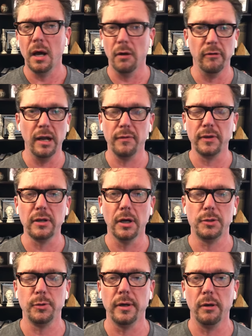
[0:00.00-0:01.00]
around the
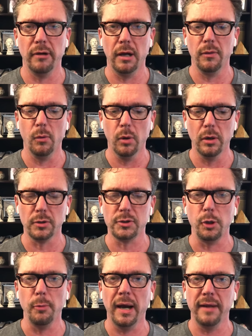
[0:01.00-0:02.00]
country and around the world,
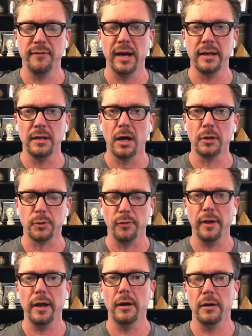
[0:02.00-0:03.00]
so you might find a doctor
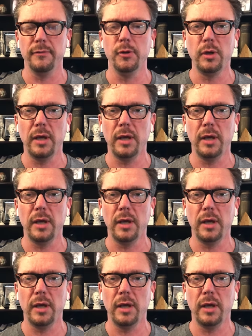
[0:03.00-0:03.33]
there